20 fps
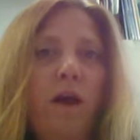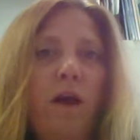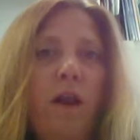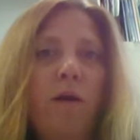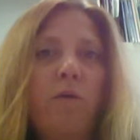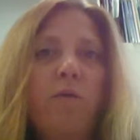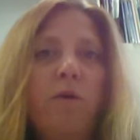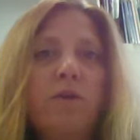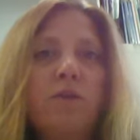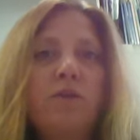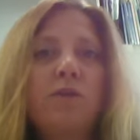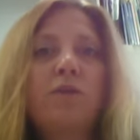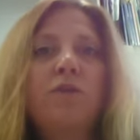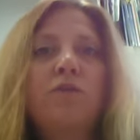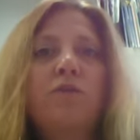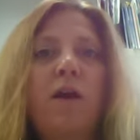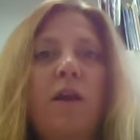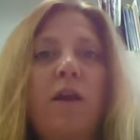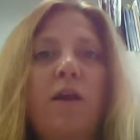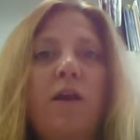and I want you
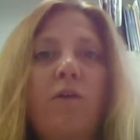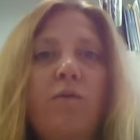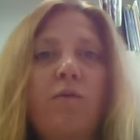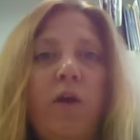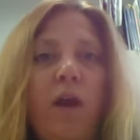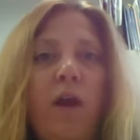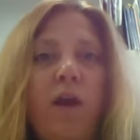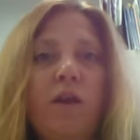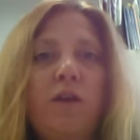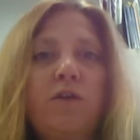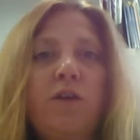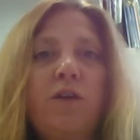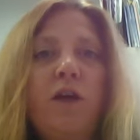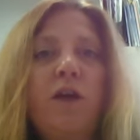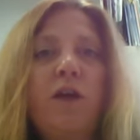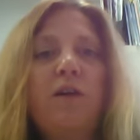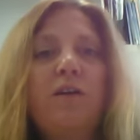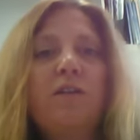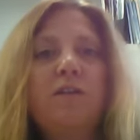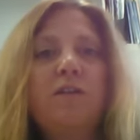to try to get a range
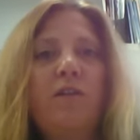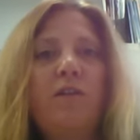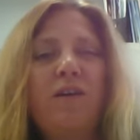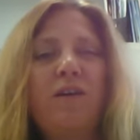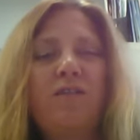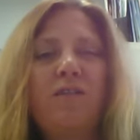so that